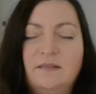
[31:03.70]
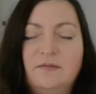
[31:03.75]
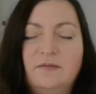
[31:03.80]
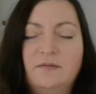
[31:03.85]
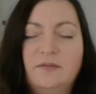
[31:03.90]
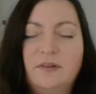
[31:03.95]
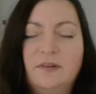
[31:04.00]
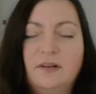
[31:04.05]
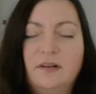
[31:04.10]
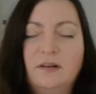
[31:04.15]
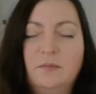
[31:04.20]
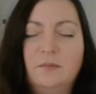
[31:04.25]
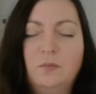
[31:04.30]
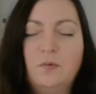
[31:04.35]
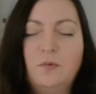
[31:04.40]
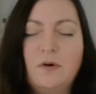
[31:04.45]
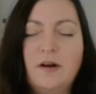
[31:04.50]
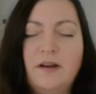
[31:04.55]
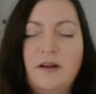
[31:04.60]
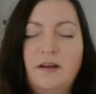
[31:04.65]
for
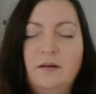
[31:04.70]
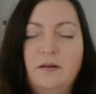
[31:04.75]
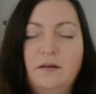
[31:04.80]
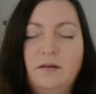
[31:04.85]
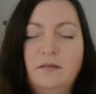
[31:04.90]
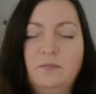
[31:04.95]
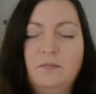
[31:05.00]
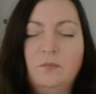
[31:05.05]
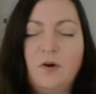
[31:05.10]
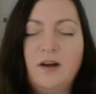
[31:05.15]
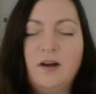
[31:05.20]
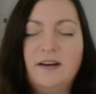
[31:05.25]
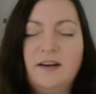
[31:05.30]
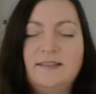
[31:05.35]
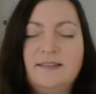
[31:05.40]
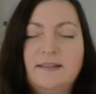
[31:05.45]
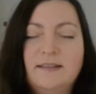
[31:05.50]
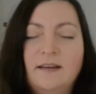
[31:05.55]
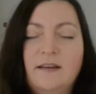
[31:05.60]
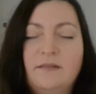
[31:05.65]
what
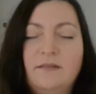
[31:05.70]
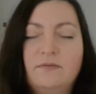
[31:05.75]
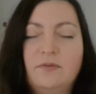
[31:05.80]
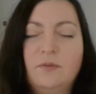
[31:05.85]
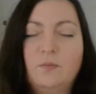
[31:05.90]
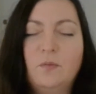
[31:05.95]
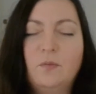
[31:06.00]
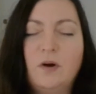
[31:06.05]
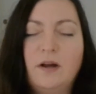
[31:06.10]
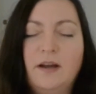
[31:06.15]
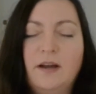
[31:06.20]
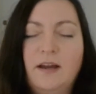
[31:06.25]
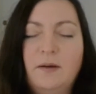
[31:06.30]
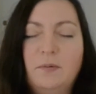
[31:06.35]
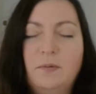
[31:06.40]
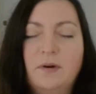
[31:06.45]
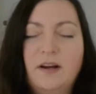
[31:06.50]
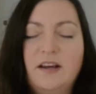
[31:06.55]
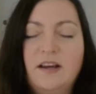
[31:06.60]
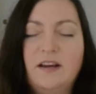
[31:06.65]
is life and why
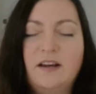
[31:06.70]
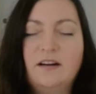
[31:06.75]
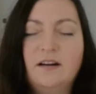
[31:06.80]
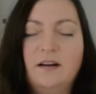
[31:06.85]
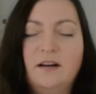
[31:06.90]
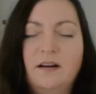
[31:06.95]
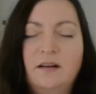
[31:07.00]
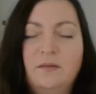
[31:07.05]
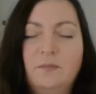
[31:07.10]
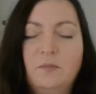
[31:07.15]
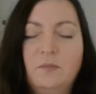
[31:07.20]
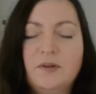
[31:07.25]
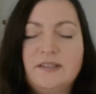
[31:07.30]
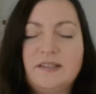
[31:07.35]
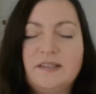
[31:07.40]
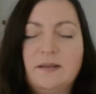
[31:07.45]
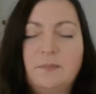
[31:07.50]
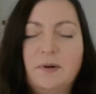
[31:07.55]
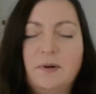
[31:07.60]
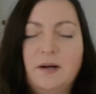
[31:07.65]
we're here and
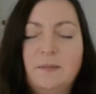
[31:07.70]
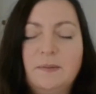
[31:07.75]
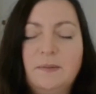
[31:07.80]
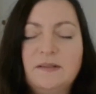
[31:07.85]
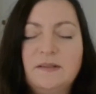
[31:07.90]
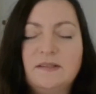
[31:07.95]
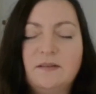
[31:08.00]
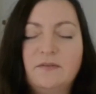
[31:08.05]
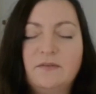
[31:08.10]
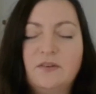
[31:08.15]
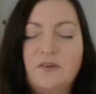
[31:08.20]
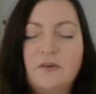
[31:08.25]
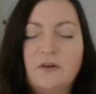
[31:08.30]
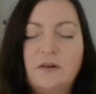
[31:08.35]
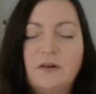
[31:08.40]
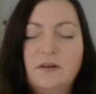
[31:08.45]
what's the purpose of it all.